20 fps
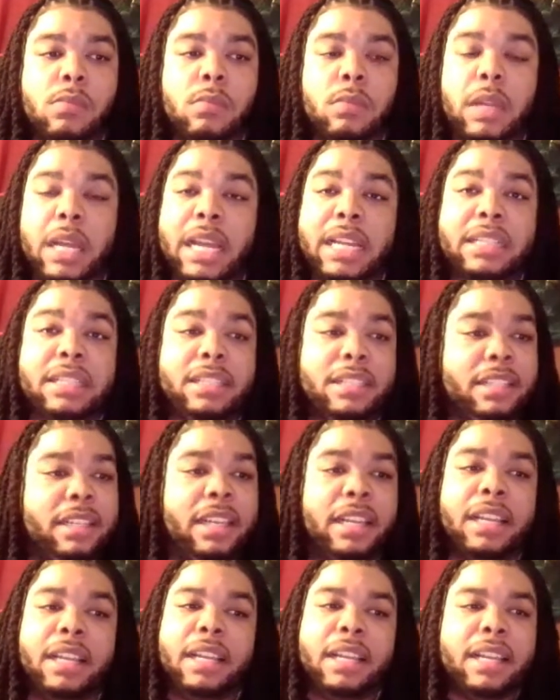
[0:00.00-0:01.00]
That's
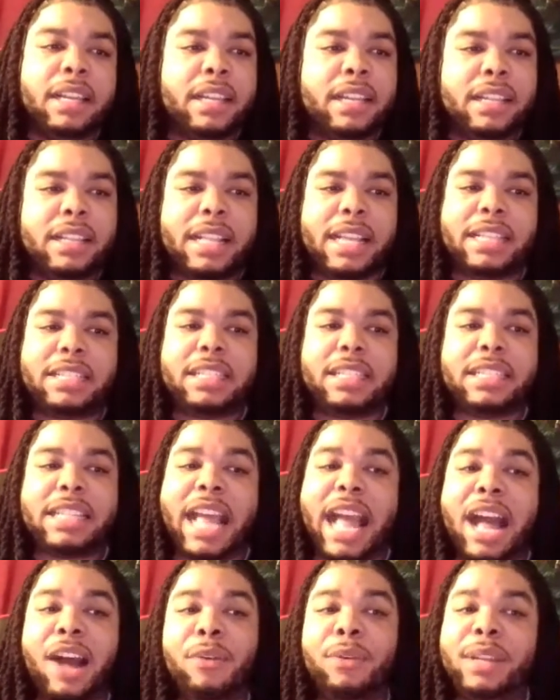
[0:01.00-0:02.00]
just
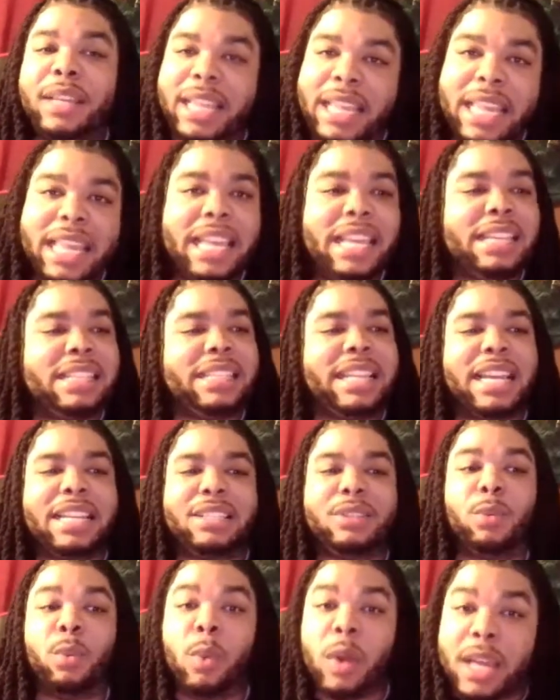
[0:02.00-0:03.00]
how it is. That's
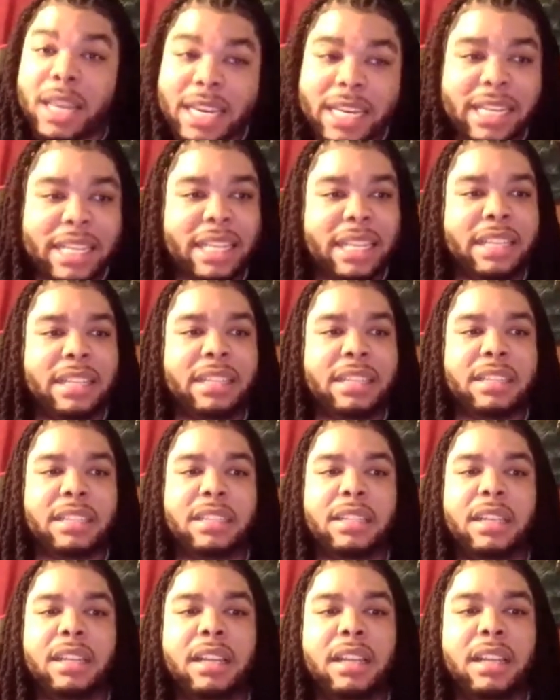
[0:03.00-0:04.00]
what it is.
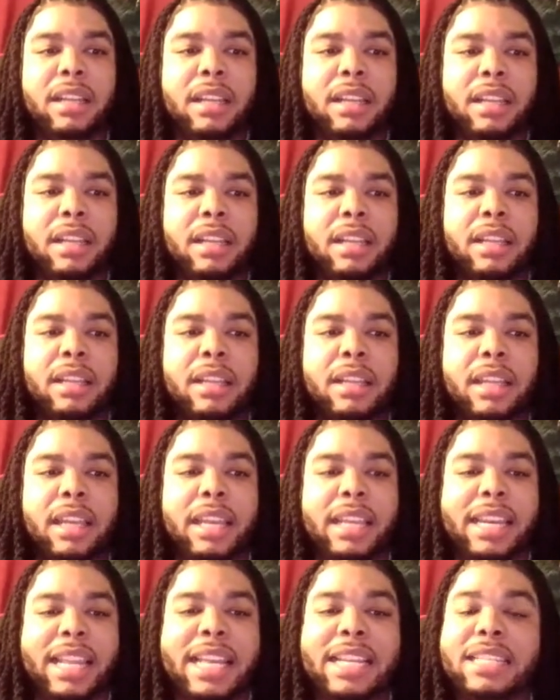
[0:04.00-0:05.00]

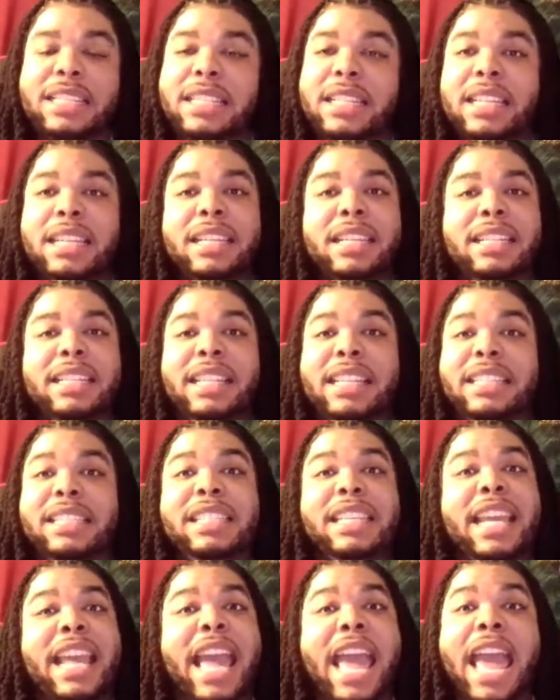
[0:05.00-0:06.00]
And that shit
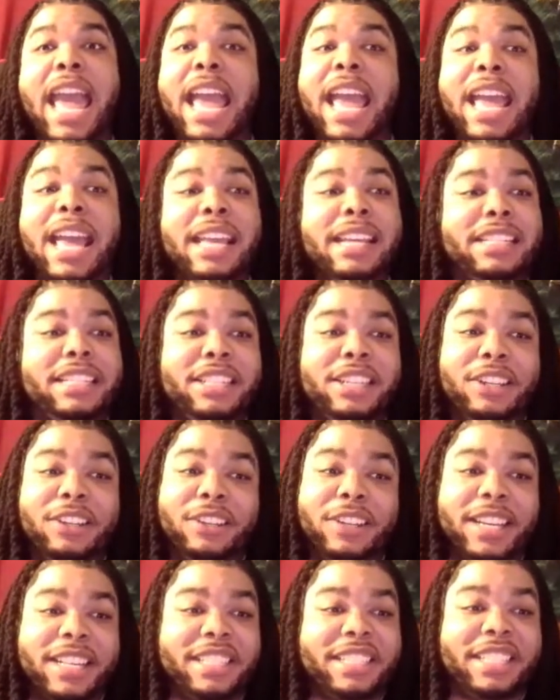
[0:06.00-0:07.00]
ass, yo.
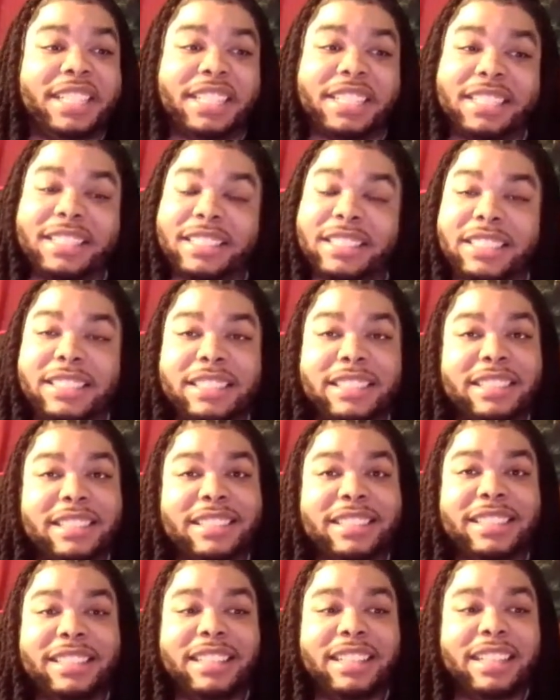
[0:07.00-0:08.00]
That shit
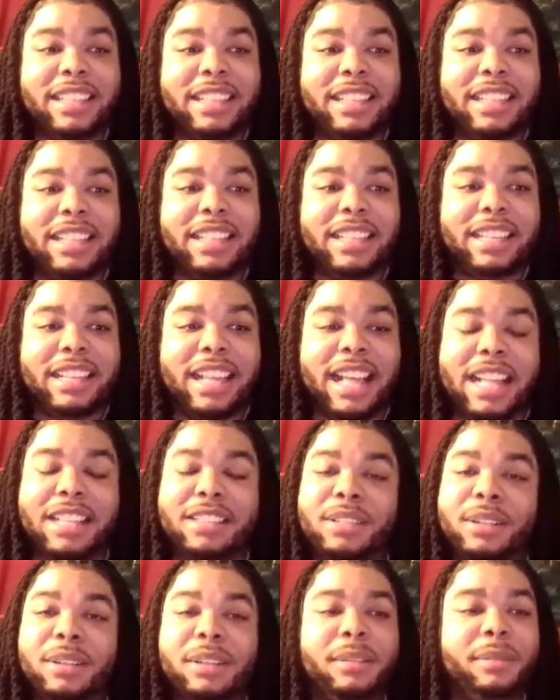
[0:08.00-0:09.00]
sucks. I
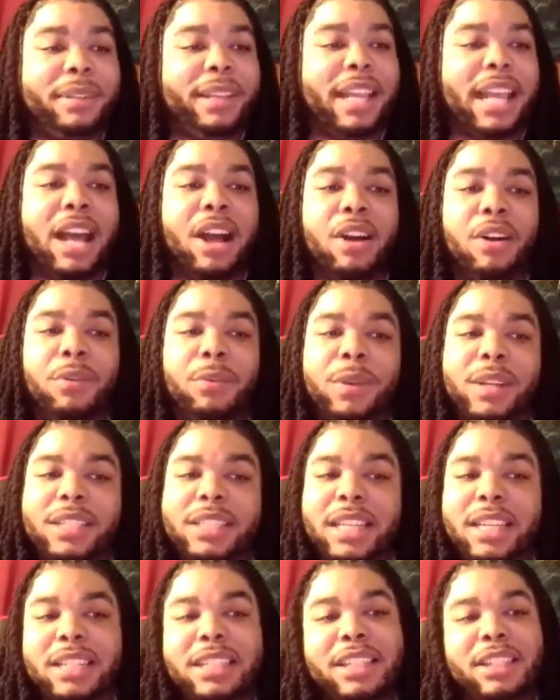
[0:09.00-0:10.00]
told him, man, I don't wish
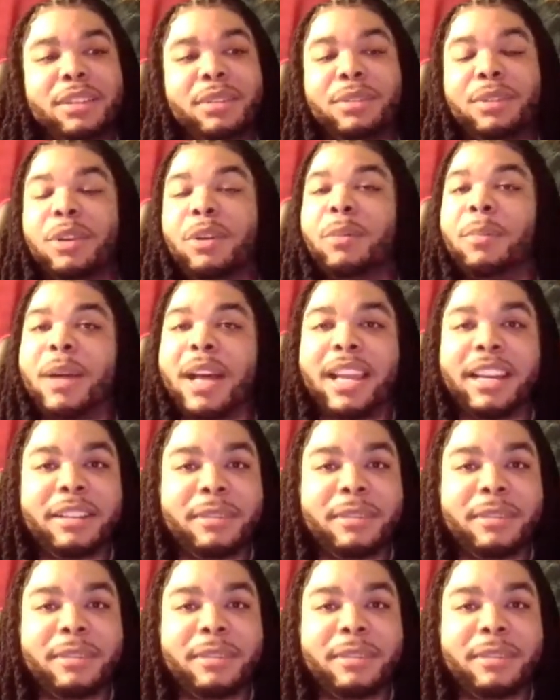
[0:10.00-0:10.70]
that shit on nobody,